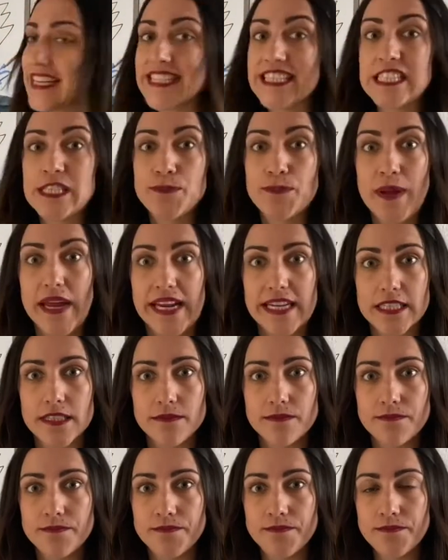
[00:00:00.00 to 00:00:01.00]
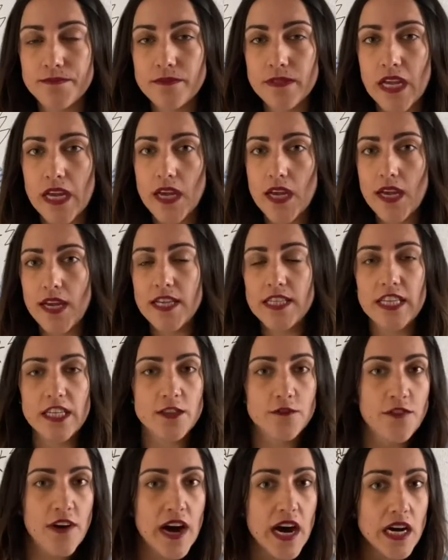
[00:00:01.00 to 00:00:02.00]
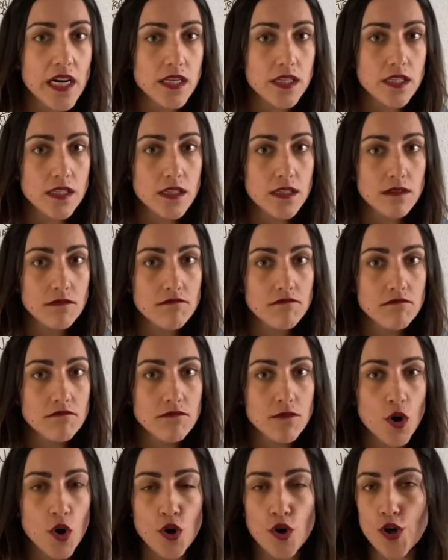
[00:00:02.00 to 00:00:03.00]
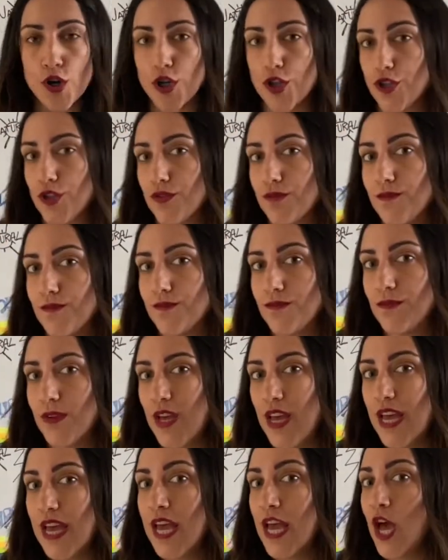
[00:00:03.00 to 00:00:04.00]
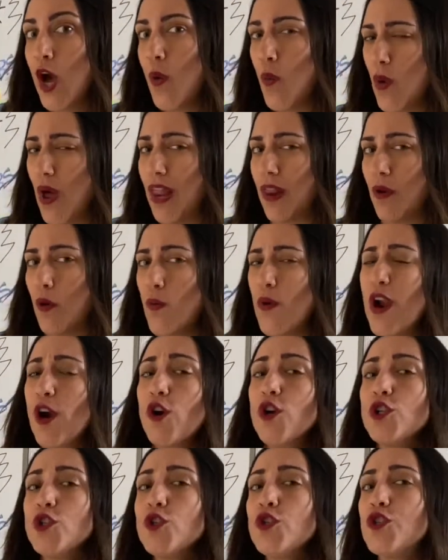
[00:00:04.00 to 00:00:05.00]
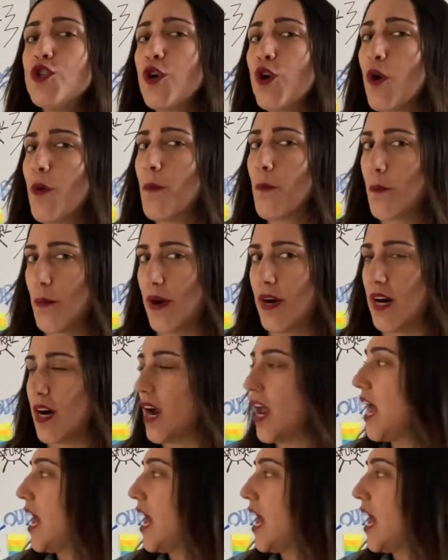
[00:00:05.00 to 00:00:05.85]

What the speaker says: speed. Is it fast or not? Well, we're going to compare